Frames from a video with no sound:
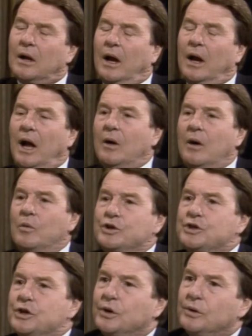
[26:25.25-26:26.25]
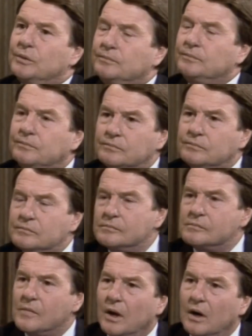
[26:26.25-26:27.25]
How would you
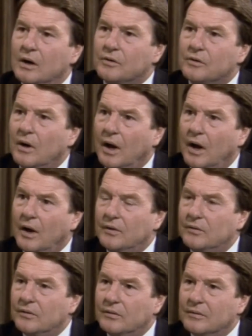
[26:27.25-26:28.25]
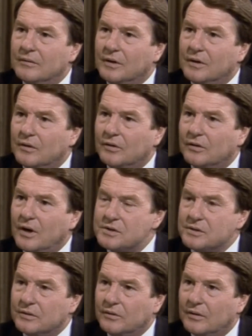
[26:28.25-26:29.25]
characterize the
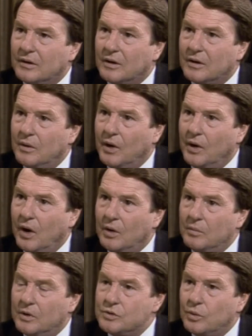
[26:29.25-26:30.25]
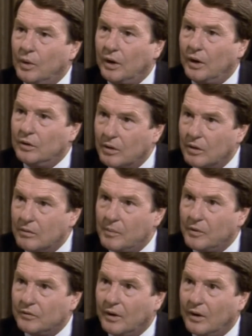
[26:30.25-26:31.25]
discussions that are going on between your
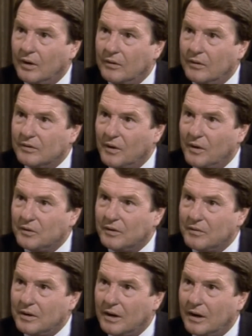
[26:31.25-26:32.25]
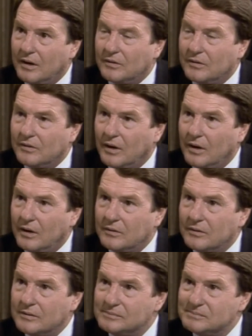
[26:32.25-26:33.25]
representatives and those of the United States?